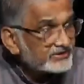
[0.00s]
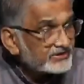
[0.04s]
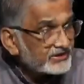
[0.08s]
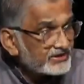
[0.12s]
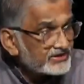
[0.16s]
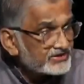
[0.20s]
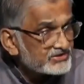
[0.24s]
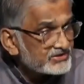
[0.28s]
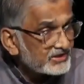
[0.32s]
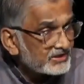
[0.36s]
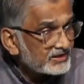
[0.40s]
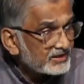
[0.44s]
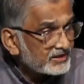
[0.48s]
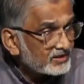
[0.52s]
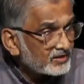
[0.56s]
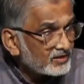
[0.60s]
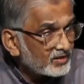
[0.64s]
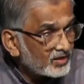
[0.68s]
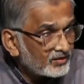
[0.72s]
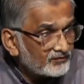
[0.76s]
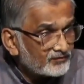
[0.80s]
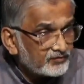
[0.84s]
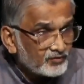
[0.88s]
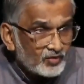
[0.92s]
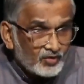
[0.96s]
treasurer
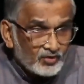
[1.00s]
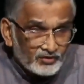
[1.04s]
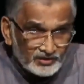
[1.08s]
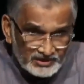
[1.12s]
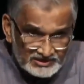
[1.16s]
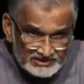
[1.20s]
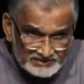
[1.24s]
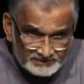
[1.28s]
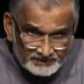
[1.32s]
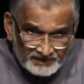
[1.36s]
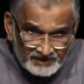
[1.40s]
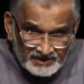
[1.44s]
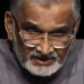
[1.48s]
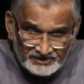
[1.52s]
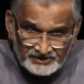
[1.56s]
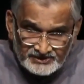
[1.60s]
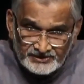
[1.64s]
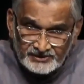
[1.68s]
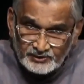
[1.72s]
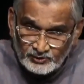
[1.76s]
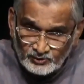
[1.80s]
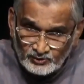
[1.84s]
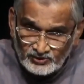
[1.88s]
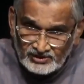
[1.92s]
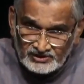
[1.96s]
of Congress Party
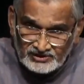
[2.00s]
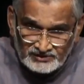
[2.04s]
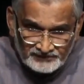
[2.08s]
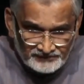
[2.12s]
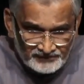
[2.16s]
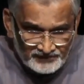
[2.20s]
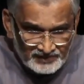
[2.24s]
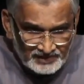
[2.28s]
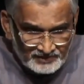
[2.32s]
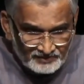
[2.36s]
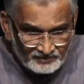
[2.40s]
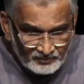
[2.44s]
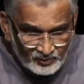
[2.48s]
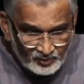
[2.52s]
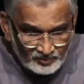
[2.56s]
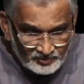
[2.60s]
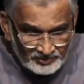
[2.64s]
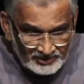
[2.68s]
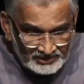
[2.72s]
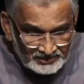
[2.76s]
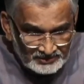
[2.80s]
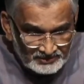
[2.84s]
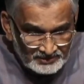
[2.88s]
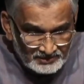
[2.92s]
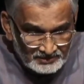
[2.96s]
during the freedom
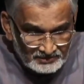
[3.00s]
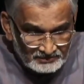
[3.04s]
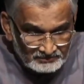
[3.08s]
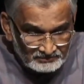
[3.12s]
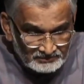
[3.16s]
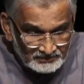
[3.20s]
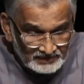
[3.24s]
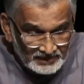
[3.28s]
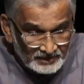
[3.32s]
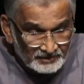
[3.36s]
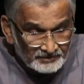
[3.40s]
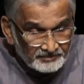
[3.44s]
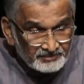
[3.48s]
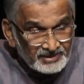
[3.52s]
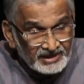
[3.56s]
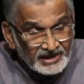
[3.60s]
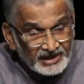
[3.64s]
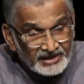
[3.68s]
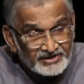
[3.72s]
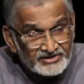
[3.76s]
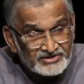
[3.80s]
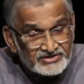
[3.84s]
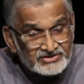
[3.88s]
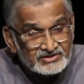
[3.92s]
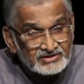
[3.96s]
movement. But
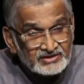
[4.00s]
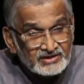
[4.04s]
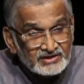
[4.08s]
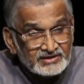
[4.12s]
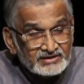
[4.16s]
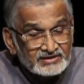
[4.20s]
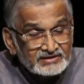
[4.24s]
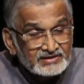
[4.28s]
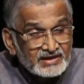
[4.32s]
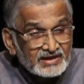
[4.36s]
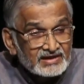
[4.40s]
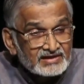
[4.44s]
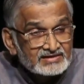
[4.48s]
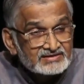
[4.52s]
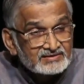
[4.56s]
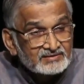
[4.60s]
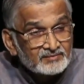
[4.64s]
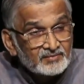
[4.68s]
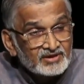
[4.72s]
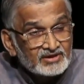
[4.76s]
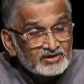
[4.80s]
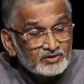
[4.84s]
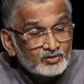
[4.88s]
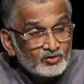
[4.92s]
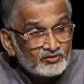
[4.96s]
additionally, there are
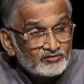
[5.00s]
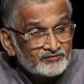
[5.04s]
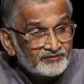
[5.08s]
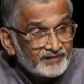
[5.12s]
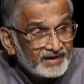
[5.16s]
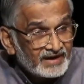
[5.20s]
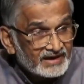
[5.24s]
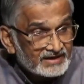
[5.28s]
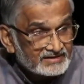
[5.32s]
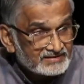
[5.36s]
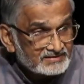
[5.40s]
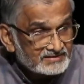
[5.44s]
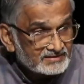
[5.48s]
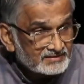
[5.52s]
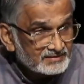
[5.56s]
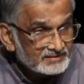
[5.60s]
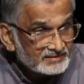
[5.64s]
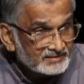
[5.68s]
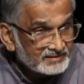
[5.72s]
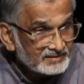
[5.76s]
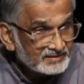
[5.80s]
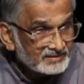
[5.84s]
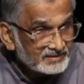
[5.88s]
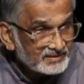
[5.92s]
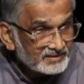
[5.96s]
some unknown facts.
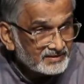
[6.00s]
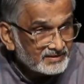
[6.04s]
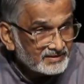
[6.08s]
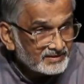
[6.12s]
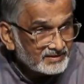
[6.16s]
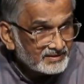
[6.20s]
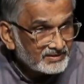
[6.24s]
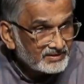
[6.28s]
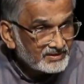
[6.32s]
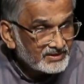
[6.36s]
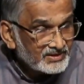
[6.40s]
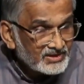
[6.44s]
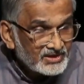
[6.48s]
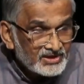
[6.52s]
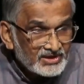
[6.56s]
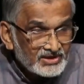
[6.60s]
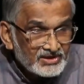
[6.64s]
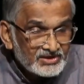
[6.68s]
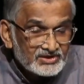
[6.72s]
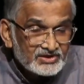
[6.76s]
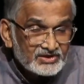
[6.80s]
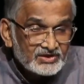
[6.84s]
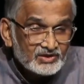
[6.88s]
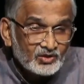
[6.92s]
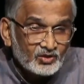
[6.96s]

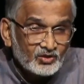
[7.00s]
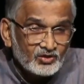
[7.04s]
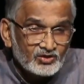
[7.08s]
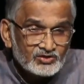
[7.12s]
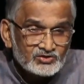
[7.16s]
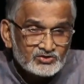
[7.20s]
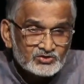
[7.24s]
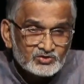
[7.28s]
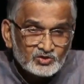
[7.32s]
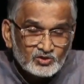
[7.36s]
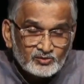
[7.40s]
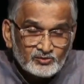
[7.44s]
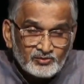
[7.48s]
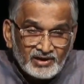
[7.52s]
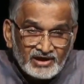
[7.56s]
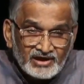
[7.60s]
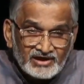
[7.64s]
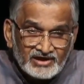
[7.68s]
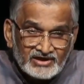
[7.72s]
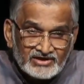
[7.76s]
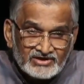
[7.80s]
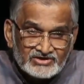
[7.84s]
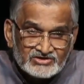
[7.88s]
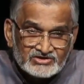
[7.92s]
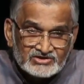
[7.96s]
He also
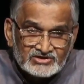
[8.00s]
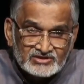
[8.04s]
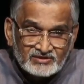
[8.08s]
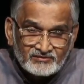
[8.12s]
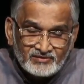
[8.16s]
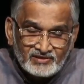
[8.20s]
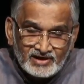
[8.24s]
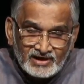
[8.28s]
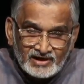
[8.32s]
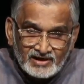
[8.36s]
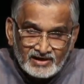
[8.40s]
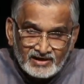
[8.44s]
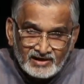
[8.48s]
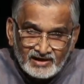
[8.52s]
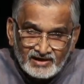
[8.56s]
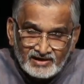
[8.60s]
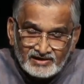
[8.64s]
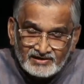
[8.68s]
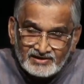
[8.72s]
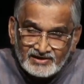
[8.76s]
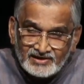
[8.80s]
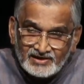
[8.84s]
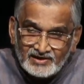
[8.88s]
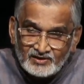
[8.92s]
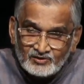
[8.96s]
managed
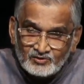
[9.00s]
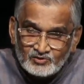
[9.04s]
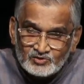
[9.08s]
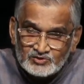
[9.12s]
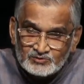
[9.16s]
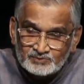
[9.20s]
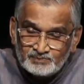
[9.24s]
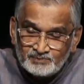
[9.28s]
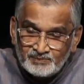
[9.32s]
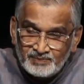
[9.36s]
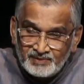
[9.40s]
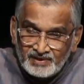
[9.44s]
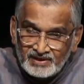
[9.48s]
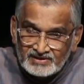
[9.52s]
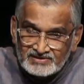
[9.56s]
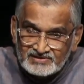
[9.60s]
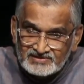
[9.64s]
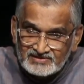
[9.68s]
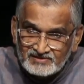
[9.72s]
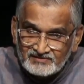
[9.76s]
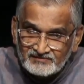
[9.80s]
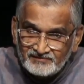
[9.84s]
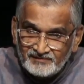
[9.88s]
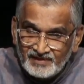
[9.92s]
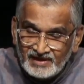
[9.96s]
Jawaharlal Nehru's
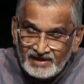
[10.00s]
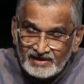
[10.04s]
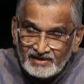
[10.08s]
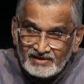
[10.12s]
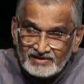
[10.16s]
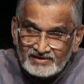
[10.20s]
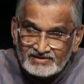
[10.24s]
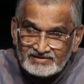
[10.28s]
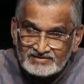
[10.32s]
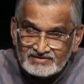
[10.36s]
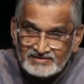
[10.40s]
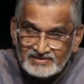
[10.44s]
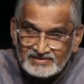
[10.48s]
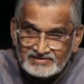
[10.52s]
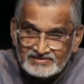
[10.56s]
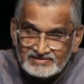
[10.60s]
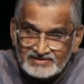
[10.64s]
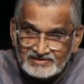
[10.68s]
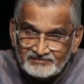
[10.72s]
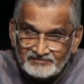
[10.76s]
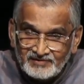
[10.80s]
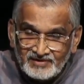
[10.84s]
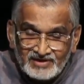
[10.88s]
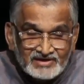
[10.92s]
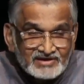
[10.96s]
personal finances
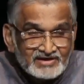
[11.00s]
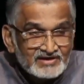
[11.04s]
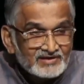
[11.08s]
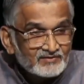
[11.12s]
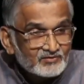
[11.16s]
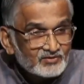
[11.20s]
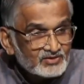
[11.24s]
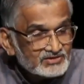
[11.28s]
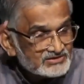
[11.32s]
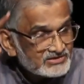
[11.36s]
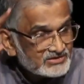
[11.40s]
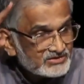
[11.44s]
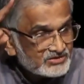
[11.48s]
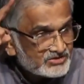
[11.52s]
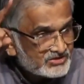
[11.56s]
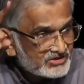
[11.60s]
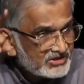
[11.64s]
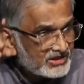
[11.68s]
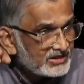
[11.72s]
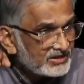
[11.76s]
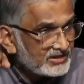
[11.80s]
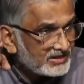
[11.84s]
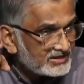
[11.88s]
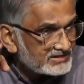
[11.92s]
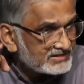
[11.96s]
when he was in
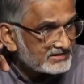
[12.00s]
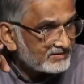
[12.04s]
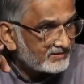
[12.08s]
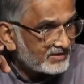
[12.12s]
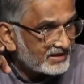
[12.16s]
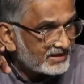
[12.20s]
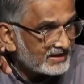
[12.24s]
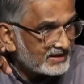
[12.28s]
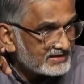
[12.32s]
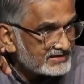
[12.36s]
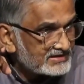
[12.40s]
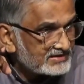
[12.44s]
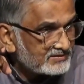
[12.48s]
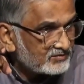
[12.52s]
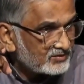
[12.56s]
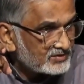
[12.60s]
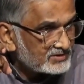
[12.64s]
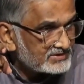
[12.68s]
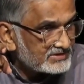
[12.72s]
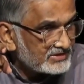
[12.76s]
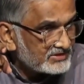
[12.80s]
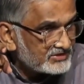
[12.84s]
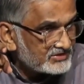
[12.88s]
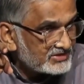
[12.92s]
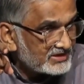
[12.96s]
jail. And Jawaharlal ji
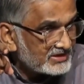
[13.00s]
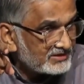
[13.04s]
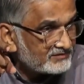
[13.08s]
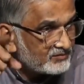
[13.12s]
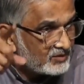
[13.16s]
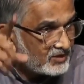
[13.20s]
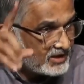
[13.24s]
was in jail